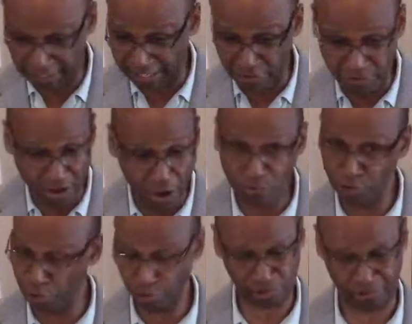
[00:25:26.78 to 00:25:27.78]
no
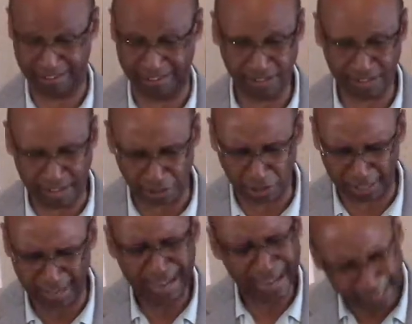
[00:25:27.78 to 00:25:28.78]
nutrients that are going to
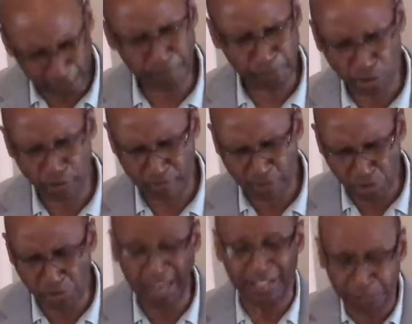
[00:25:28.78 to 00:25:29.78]
help your
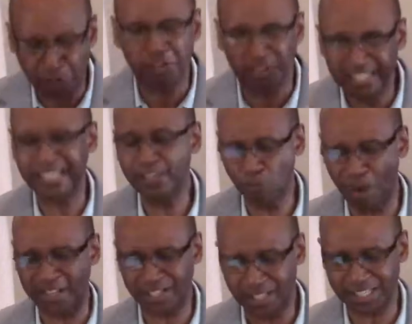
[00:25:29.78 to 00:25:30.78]
immune. So you need what?
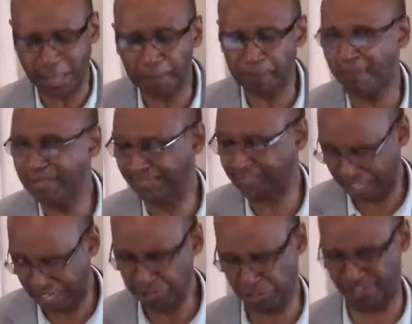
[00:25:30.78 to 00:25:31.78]

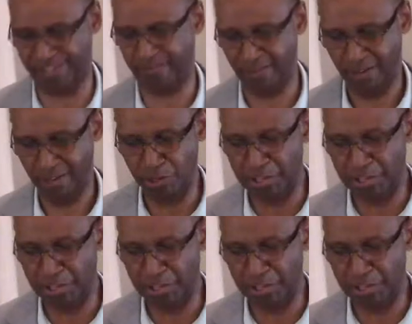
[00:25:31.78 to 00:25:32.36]
Supplementation. You need